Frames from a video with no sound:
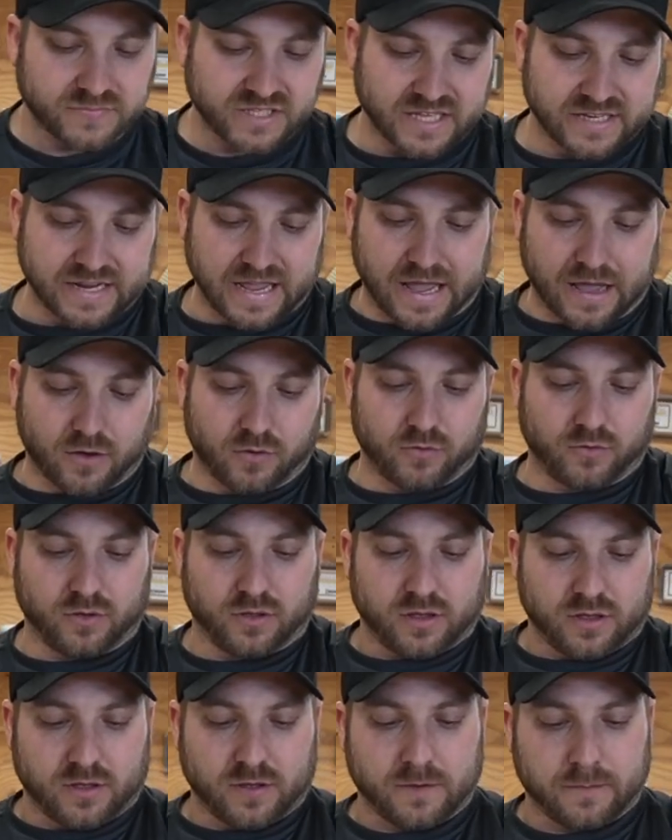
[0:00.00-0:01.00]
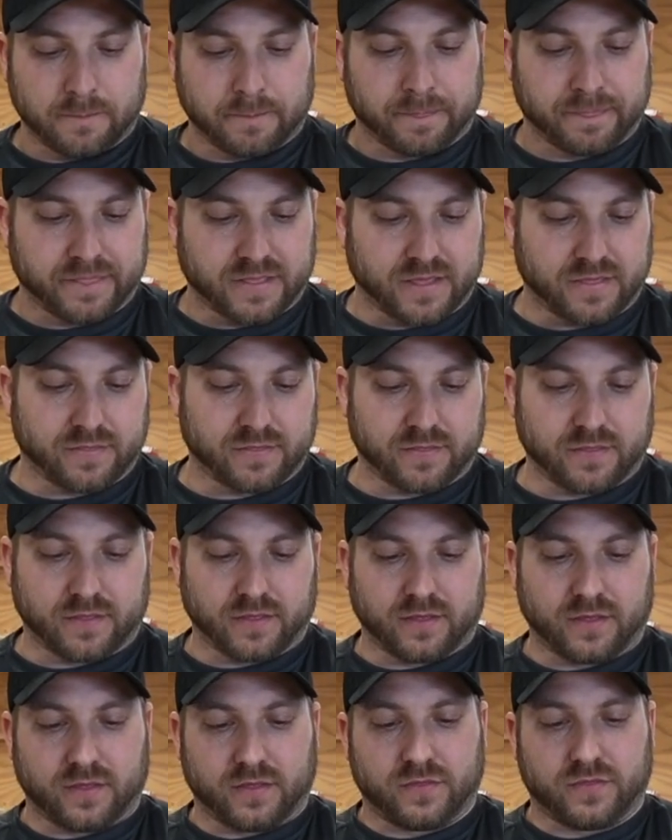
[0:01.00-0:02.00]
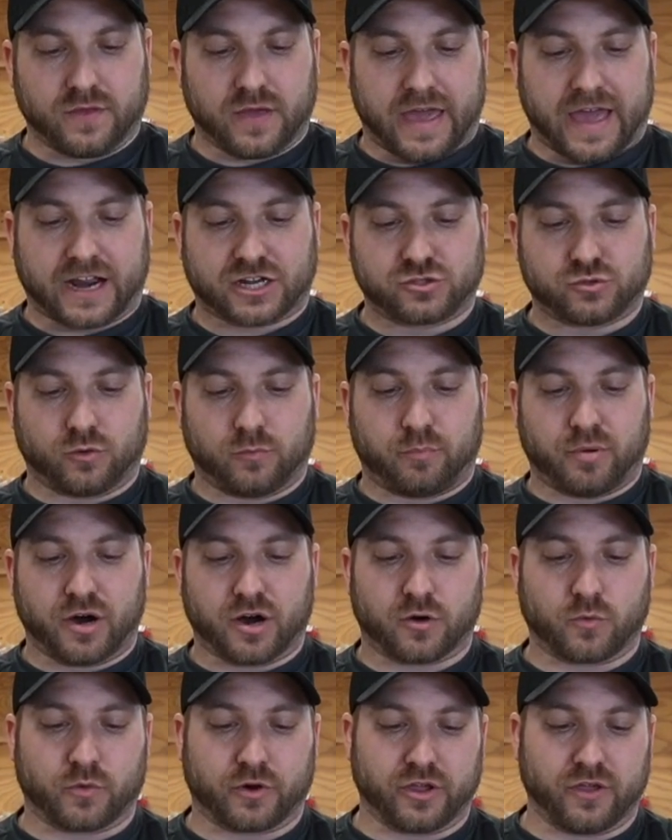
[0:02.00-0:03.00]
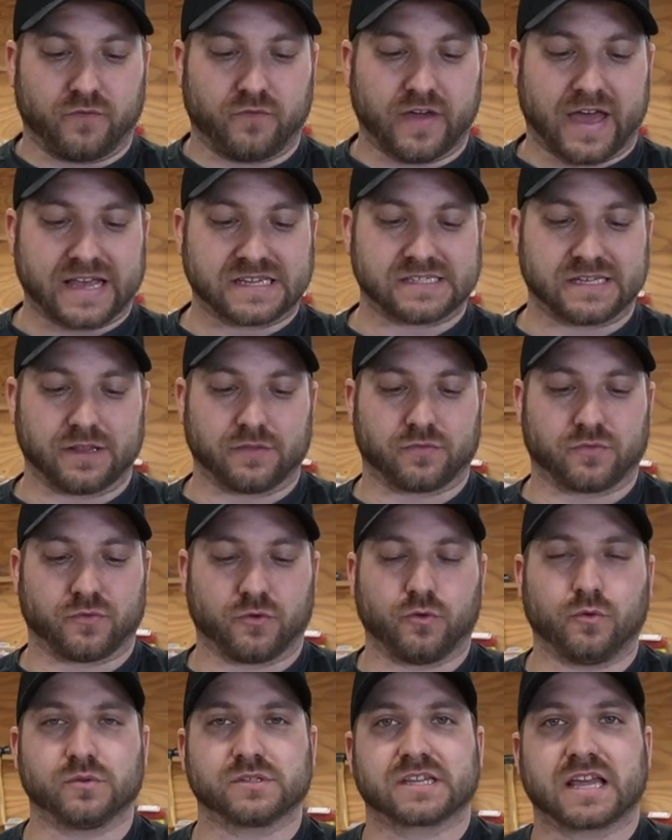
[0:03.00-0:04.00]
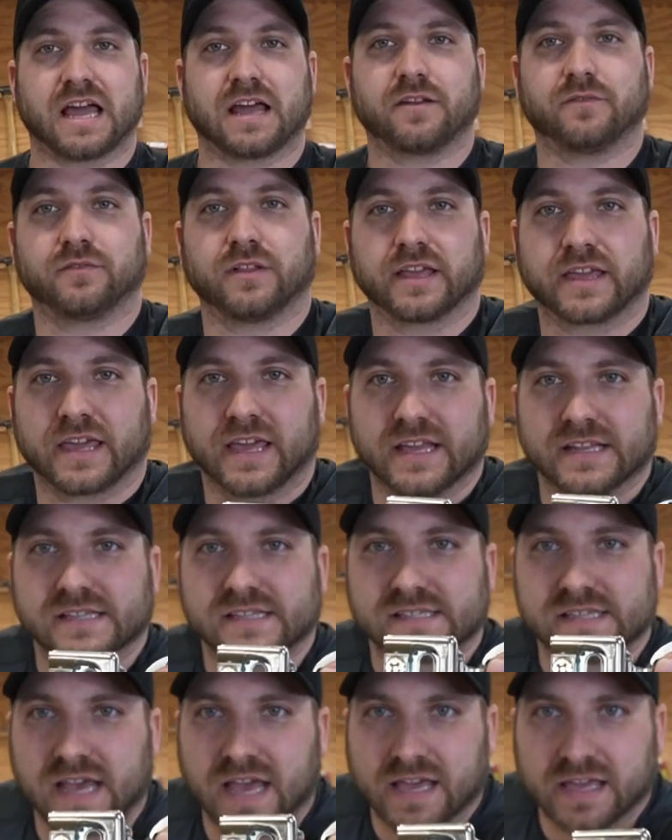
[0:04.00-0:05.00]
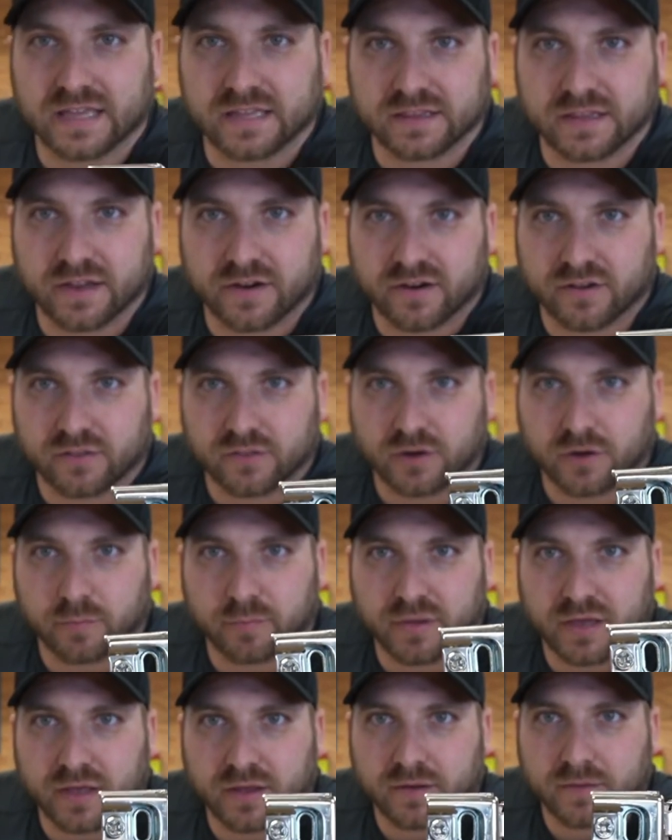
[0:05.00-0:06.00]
Now, the actual part where you fasten it through is kind of like inset in there a little bit.